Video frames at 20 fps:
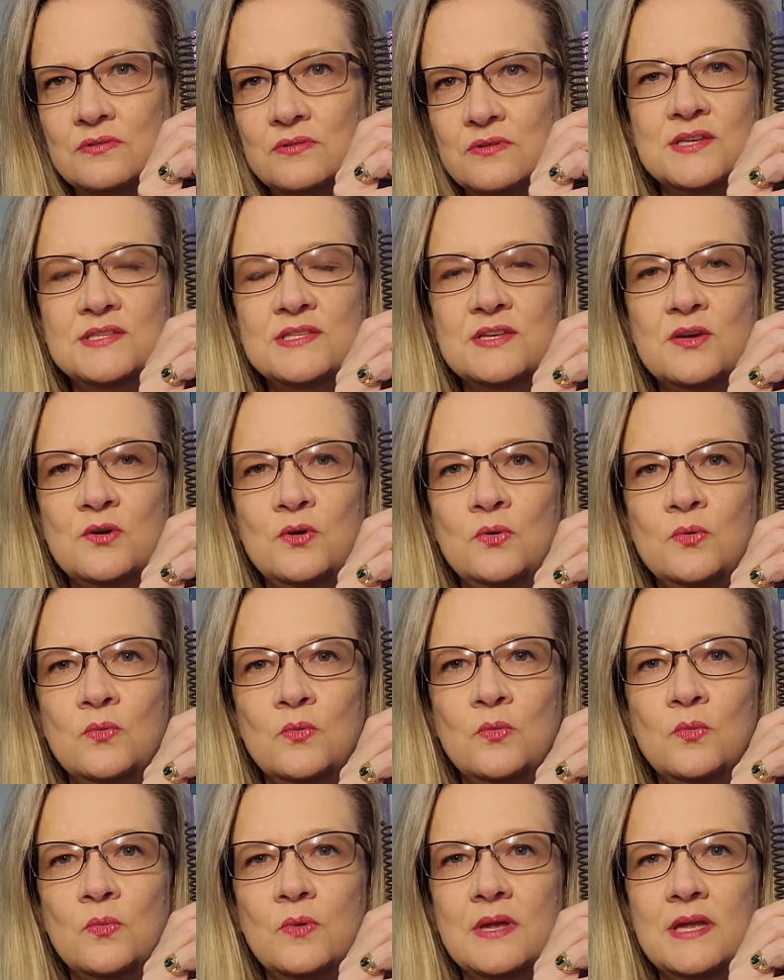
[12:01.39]
So
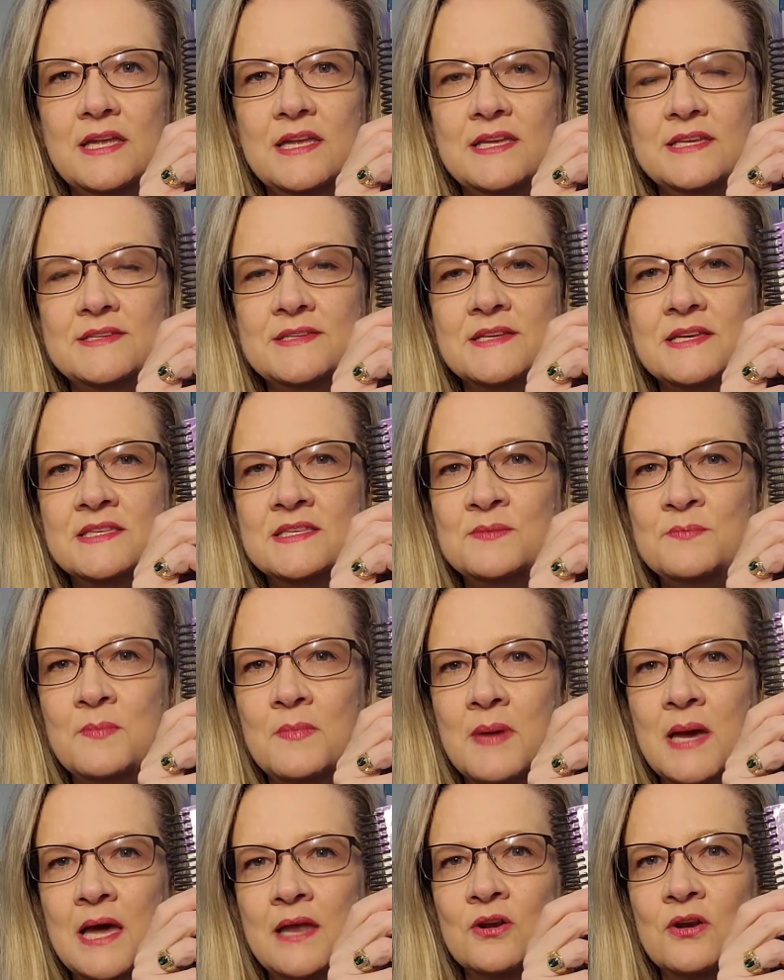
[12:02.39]
it doesn't
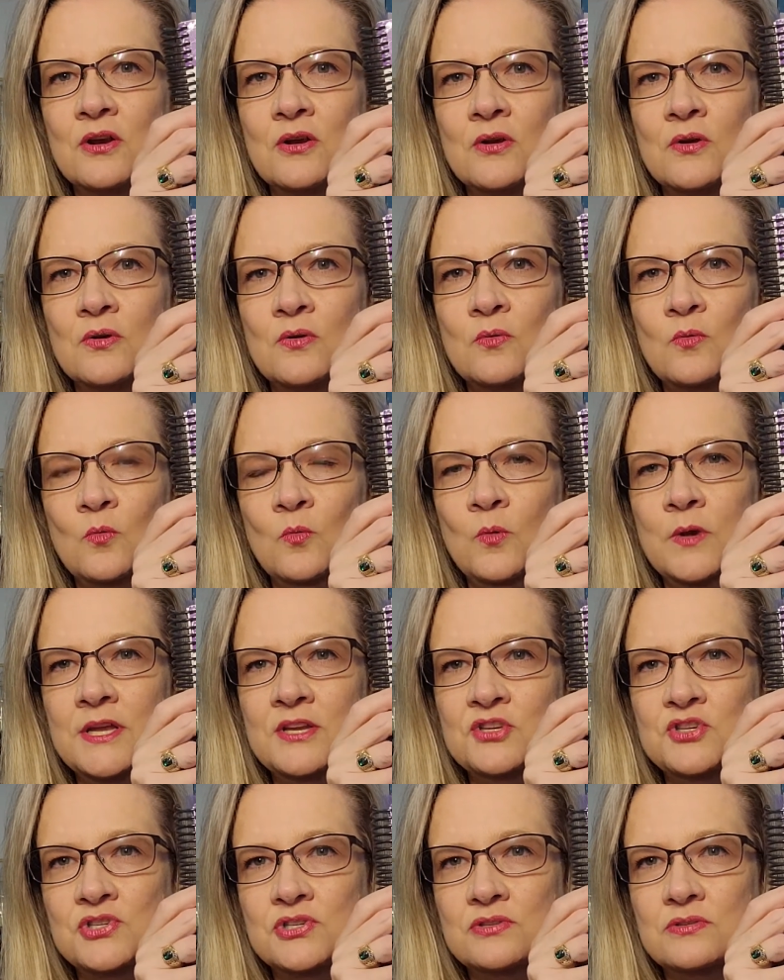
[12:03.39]
matter
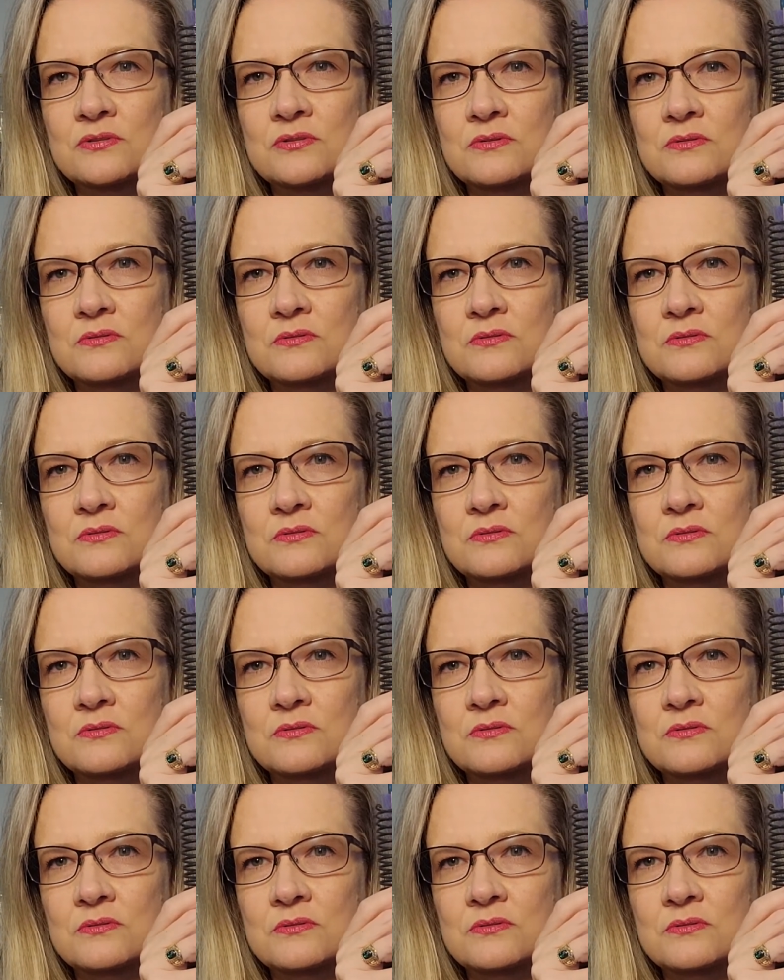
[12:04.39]
which